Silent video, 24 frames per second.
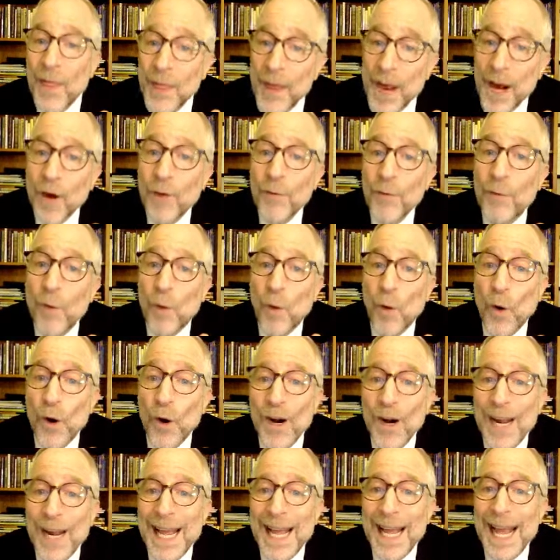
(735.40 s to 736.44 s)

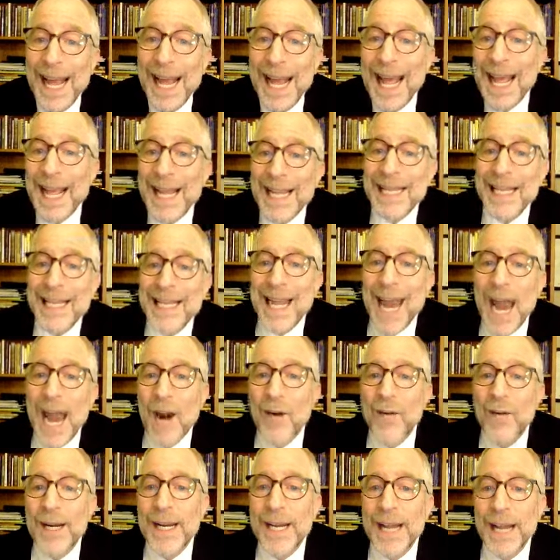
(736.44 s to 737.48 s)
Therefore,
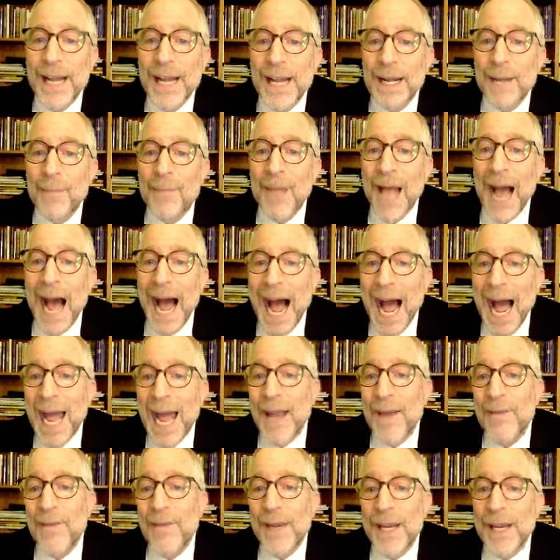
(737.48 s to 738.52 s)
carrying
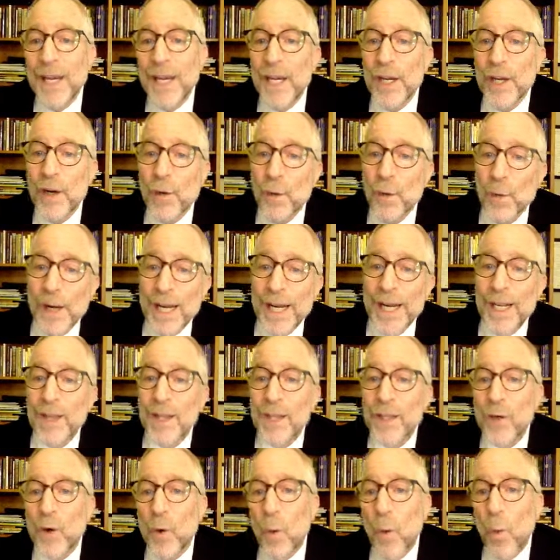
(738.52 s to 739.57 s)

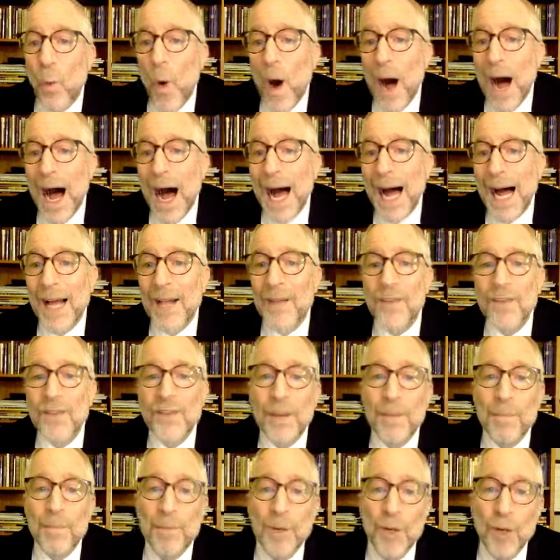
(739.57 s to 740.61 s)
ivy-wreathed
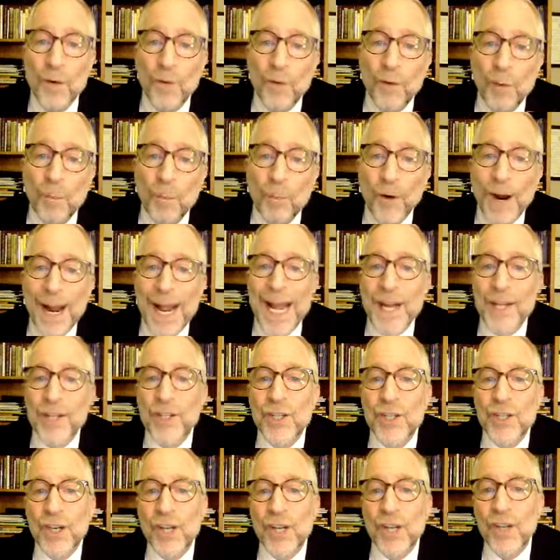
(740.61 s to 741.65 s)
wands and beautiful
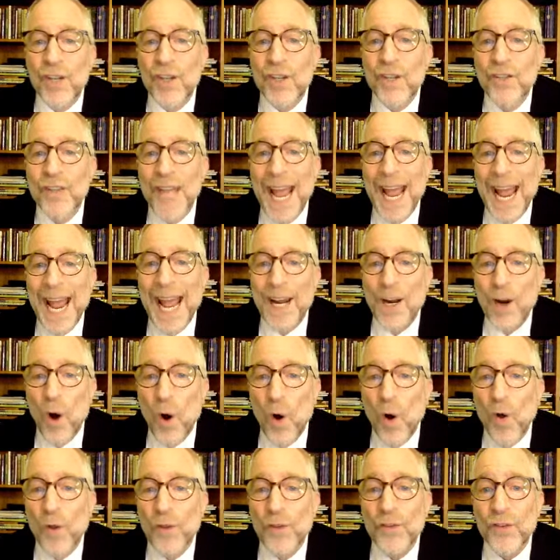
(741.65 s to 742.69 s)
branches and
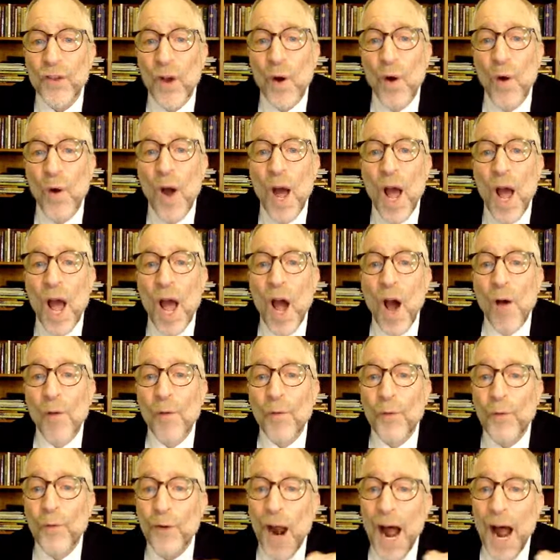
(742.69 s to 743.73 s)
also
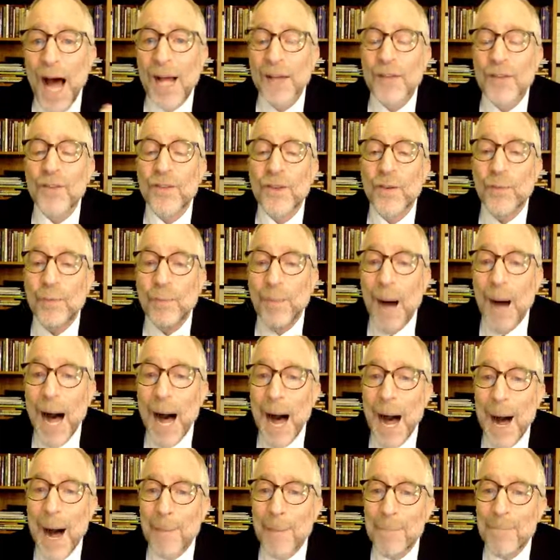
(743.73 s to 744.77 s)
fronds of
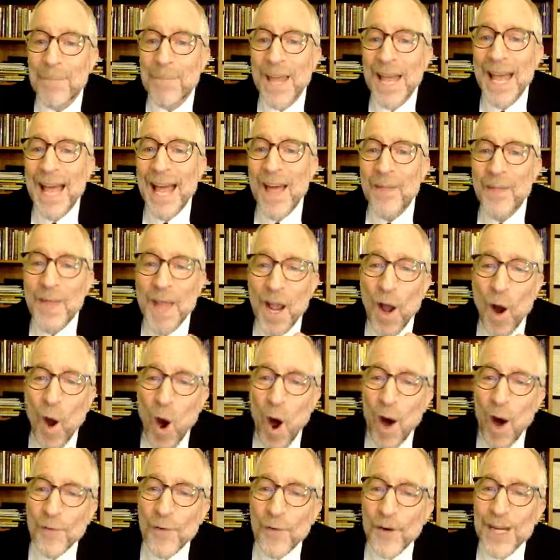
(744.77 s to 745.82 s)
palm, they
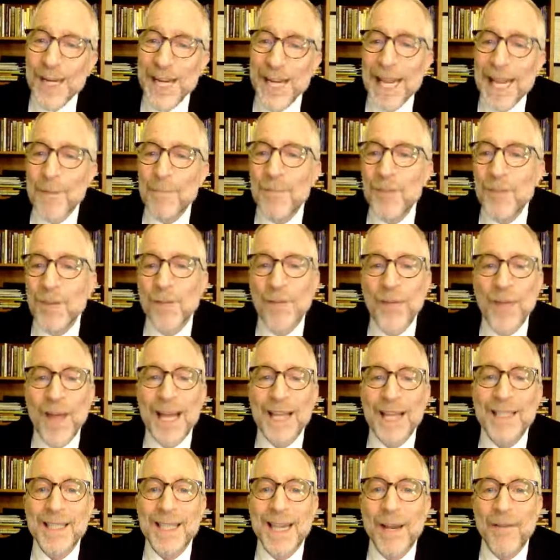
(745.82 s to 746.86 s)
offered hymns of
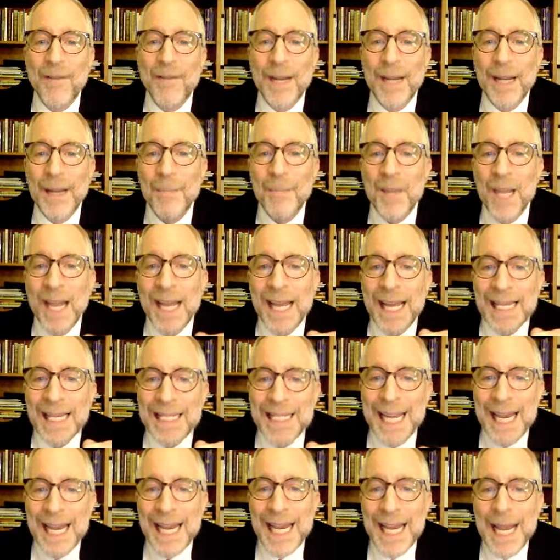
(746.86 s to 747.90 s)
thanksgiving
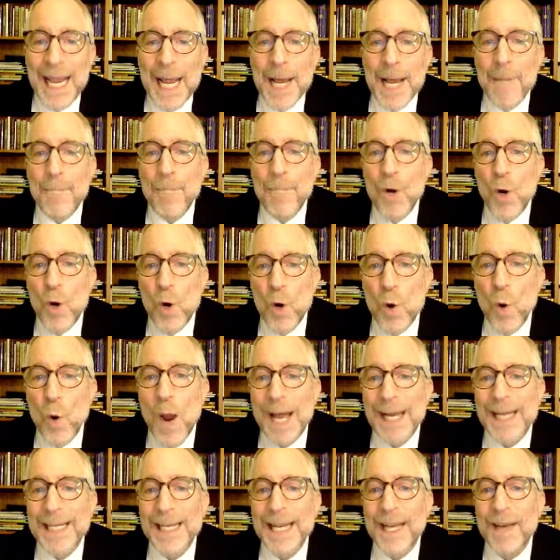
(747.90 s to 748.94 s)
to him who
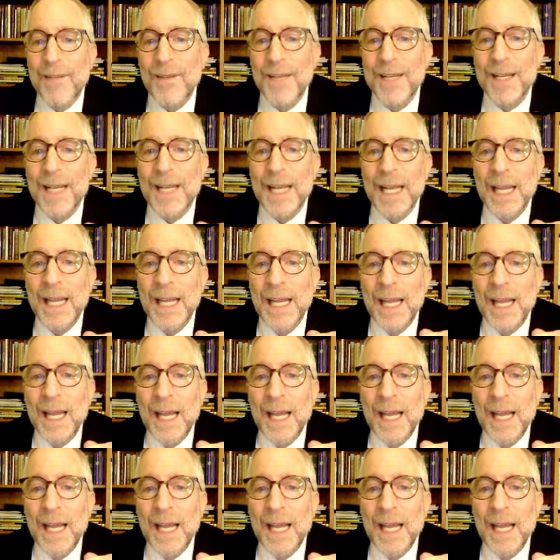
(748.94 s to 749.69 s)
had given